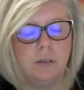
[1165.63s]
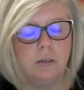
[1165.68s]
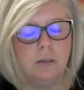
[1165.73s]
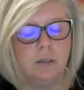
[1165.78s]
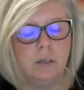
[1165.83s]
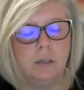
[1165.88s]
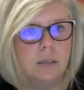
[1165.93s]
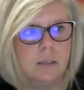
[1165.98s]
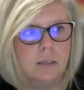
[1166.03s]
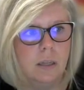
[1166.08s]

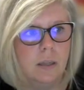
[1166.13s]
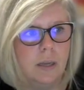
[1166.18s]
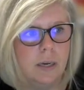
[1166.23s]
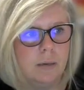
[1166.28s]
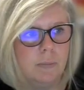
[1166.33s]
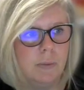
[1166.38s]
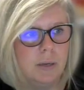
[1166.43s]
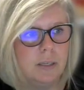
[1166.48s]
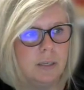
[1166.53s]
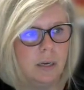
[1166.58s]
to select
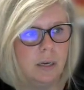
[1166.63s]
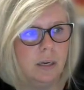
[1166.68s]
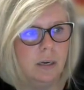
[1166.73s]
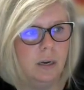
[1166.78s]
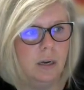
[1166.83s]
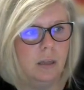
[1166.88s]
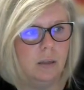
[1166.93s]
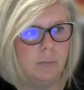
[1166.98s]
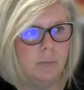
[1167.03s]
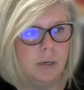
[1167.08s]
my second
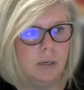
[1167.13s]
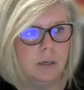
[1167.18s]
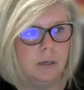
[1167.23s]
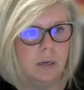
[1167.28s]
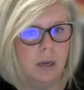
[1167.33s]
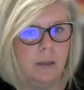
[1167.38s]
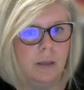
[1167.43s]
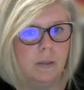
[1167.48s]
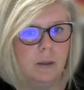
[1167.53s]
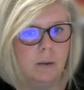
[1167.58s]
element,
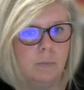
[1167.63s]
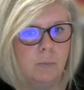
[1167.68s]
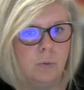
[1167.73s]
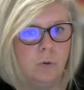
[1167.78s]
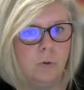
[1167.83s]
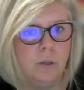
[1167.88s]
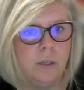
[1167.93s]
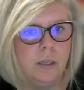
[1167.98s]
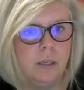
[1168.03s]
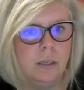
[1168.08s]
and then
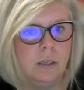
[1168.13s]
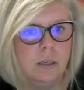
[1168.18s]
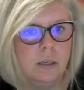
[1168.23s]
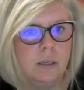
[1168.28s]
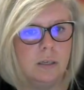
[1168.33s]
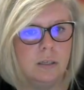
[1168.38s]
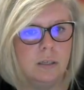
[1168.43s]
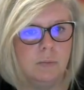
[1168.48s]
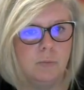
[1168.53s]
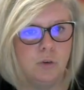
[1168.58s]
Boolean
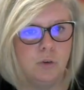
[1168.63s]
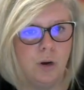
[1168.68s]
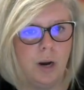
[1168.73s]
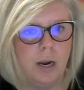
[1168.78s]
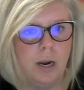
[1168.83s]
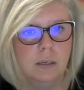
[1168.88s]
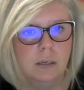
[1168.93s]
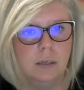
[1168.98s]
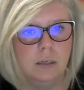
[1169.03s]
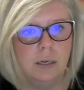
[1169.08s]

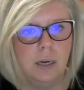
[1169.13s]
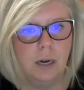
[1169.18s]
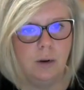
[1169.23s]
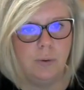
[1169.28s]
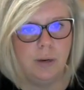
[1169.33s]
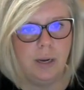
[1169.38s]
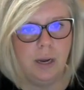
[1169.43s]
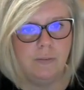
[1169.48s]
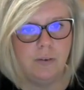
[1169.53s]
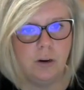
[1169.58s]
subtract. Now
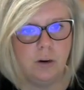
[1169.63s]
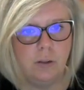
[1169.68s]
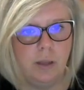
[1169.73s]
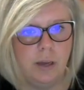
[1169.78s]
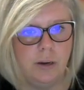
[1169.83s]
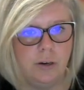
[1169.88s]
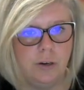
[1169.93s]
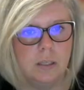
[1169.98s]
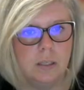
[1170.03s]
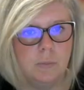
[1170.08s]
we have our
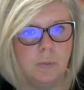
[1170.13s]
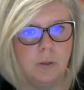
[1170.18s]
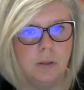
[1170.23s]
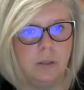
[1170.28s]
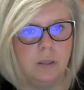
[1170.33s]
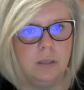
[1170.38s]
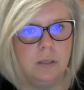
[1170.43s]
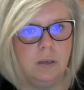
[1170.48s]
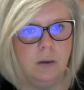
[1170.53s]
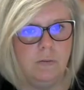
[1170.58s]
letter. Put
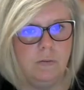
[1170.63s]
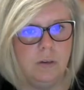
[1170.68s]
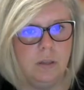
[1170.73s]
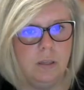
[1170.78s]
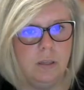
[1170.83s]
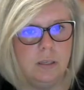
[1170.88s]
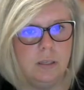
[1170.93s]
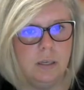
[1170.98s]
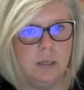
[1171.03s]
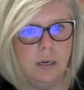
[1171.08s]
this off to
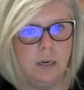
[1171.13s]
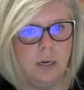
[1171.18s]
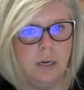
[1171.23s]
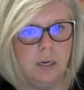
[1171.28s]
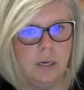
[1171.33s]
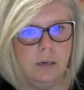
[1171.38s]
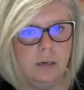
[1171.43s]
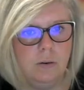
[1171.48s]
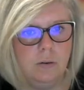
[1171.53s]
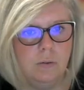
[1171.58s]
the
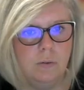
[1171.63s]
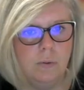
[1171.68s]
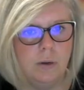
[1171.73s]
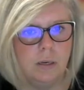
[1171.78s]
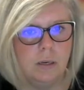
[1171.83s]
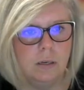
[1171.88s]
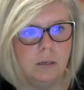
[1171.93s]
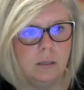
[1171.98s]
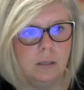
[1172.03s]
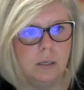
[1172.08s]
side. We
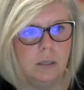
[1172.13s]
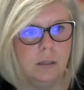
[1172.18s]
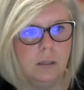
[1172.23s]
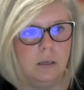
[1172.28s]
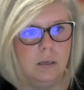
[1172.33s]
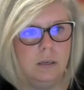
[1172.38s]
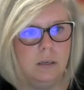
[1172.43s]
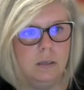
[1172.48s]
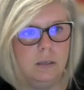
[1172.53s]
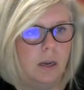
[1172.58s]
can delete
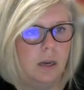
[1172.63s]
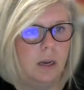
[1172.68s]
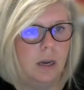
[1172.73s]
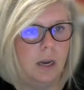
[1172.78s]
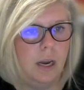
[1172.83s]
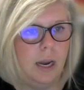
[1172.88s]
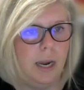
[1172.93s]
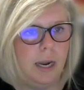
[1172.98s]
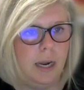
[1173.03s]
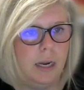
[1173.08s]
this.
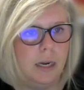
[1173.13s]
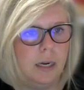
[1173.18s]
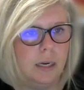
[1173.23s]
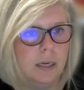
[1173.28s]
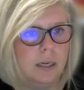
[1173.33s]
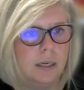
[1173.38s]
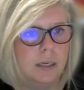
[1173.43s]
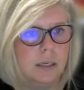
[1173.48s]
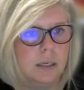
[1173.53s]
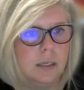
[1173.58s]

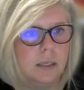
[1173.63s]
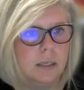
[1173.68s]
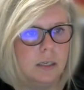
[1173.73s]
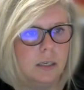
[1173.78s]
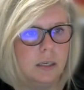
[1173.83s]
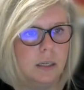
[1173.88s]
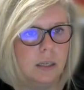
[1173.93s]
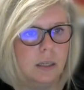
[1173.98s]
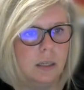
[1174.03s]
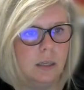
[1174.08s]
And
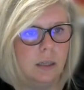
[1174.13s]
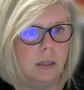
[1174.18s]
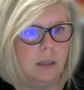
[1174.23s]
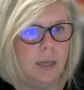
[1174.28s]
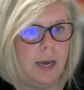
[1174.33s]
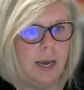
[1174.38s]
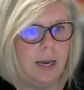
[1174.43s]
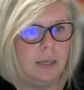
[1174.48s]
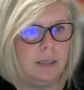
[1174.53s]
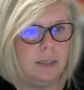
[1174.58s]
the
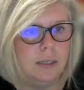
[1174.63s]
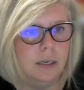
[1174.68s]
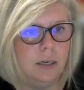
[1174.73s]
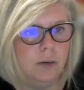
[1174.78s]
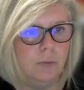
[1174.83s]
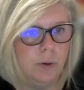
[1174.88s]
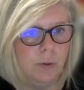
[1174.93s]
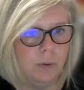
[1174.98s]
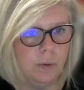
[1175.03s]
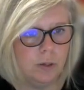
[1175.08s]
last thing
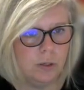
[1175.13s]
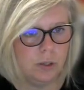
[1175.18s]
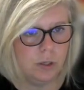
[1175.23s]
we want to